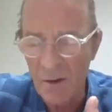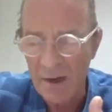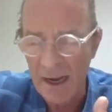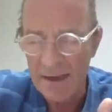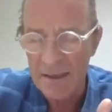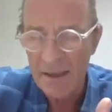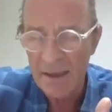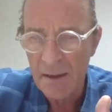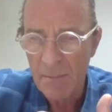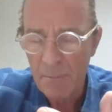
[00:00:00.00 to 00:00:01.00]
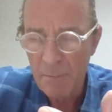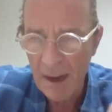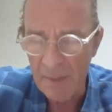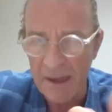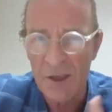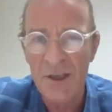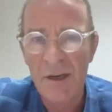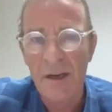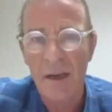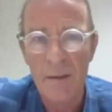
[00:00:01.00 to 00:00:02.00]
not yet publish
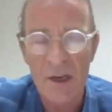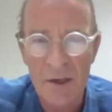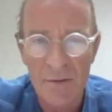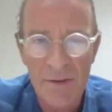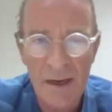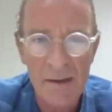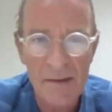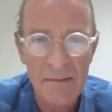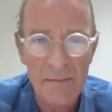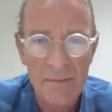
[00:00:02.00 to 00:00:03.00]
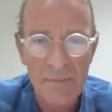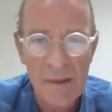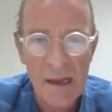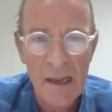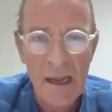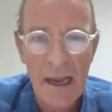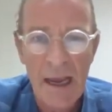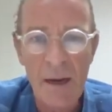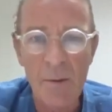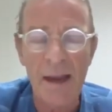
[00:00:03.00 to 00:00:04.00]
emission figures.
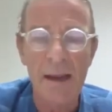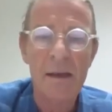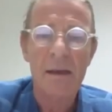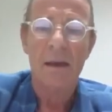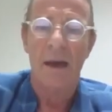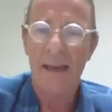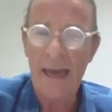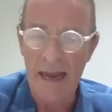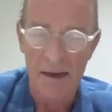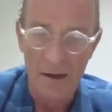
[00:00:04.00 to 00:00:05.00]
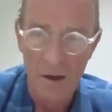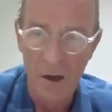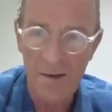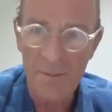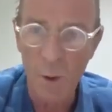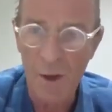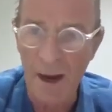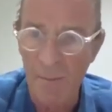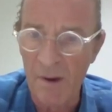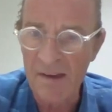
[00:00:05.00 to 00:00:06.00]
Anyway, again, lots more
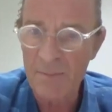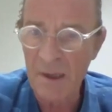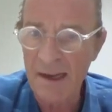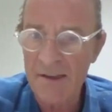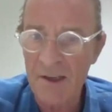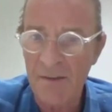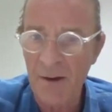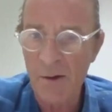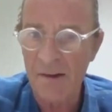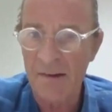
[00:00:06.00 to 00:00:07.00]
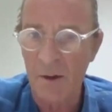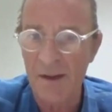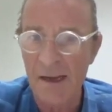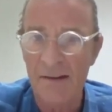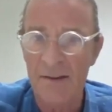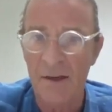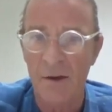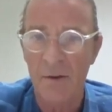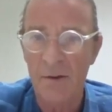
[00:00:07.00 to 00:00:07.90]
numbers, but let's just focus on these two.